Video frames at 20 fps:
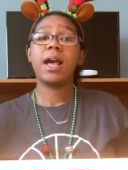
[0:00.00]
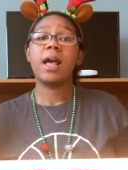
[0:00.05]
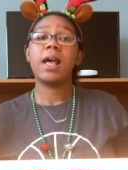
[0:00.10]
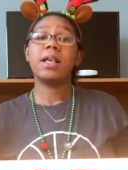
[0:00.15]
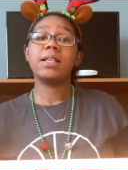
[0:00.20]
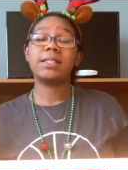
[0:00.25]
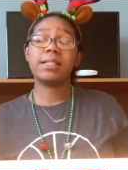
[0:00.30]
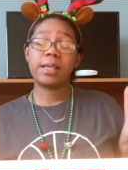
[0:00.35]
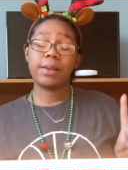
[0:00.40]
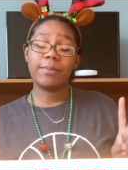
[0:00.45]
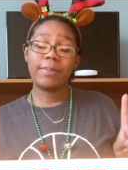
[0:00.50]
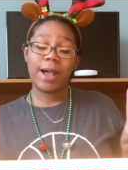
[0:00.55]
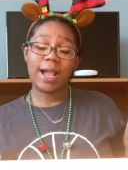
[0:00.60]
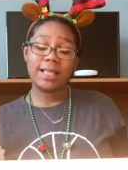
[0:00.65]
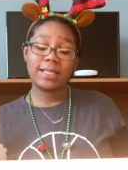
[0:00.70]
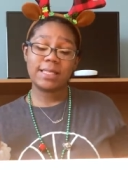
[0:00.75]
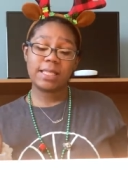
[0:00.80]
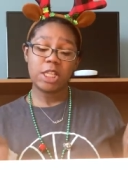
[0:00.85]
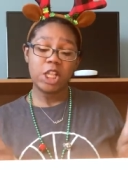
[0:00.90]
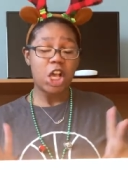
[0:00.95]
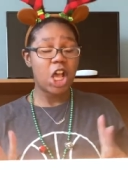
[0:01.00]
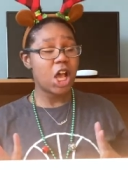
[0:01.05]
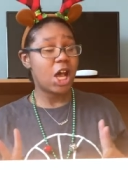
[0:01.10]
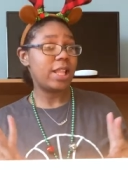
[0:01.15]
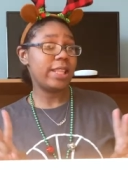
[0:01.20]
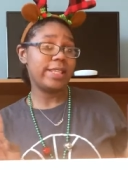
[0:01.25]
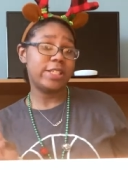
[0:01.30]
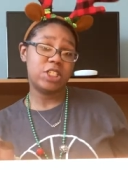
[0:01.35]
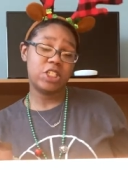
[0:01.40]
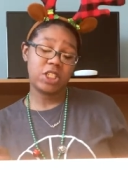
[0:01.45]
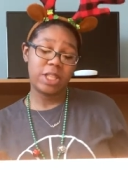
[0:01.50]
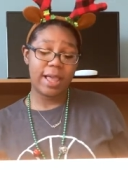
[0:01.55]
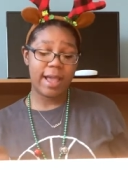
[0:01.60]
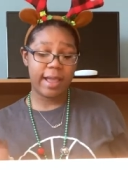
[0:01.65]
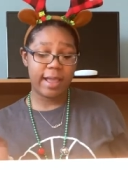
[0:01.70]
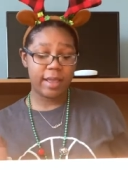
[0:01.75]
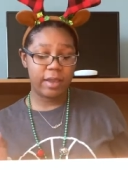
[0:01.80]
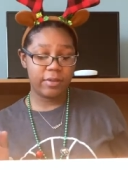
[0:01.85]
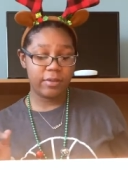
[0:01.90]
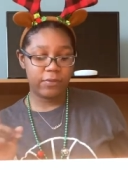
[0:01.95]
Say bye to the college
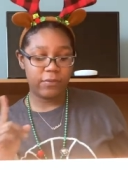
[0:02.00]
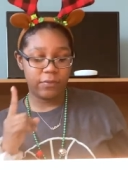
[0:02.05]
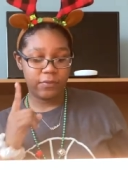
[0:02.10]
life.